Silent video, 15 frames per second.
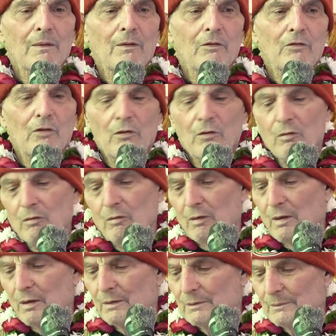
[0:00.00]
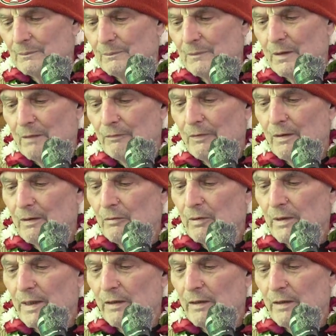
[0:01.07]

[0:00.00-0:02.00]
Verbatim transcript: So if anyone